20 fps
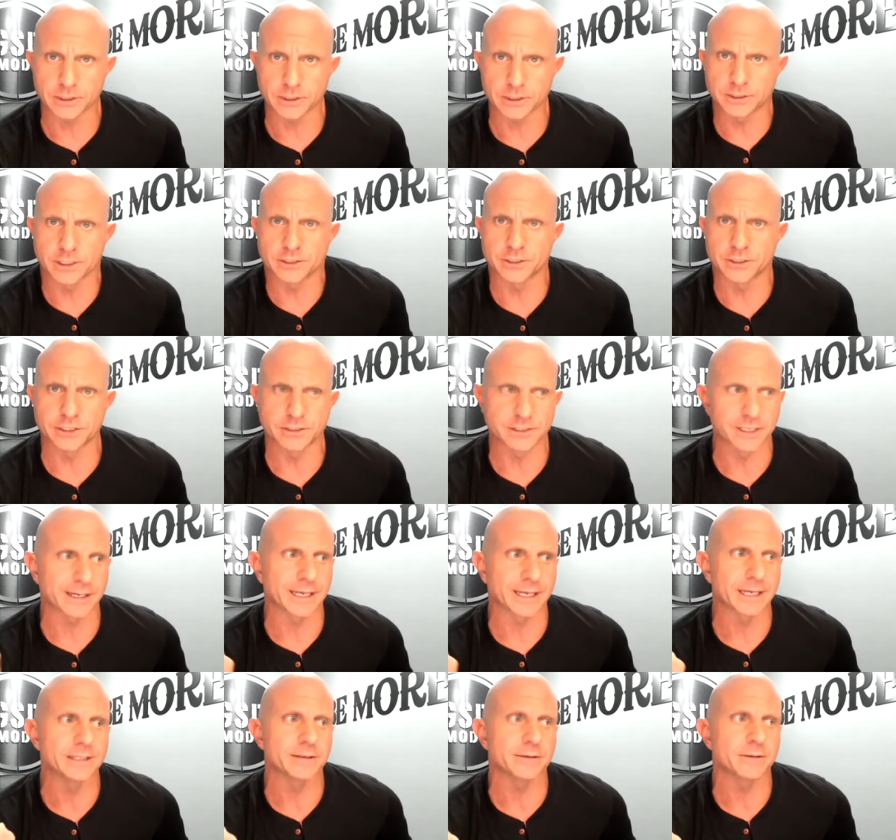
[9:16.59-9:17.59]
it's it's just
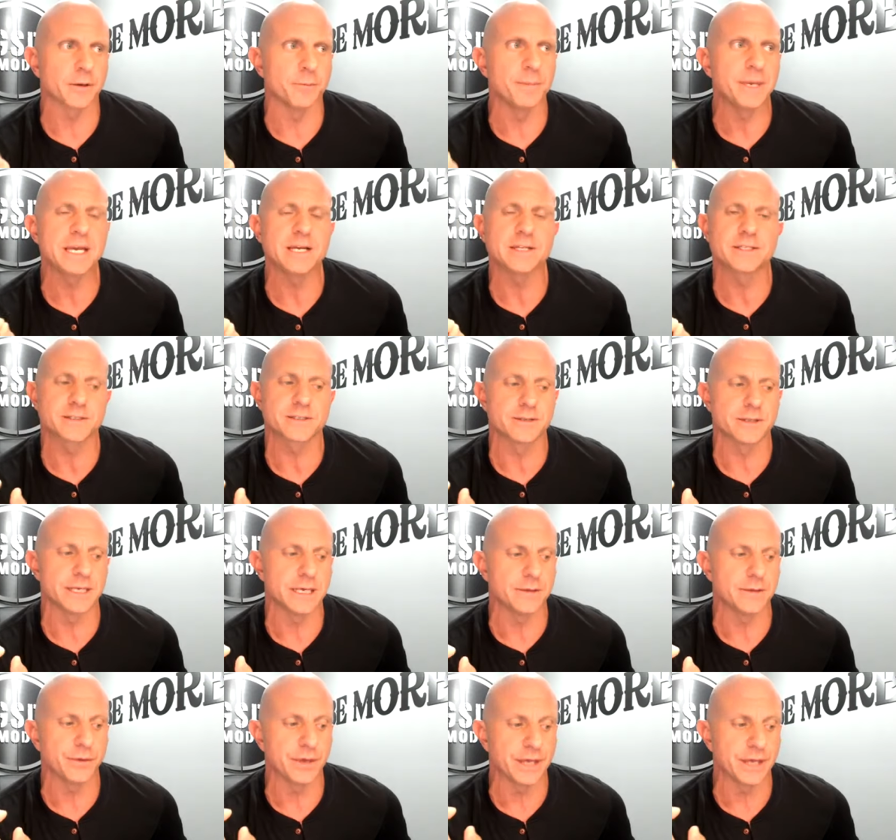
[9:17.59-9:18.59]
like it to me it's
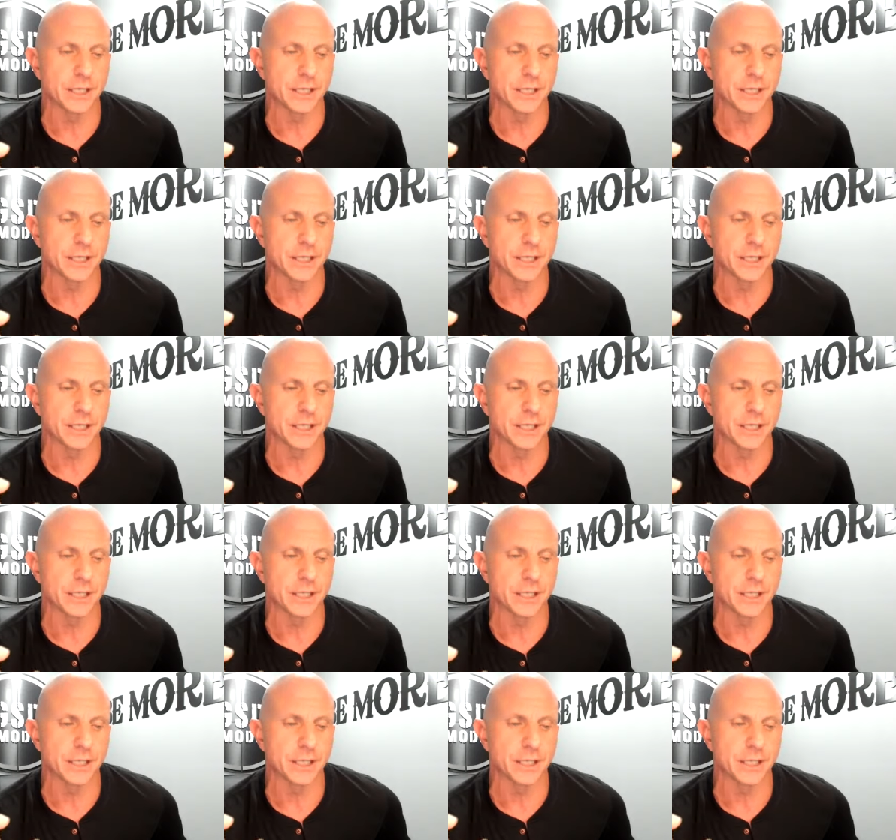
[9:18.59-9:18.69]
the the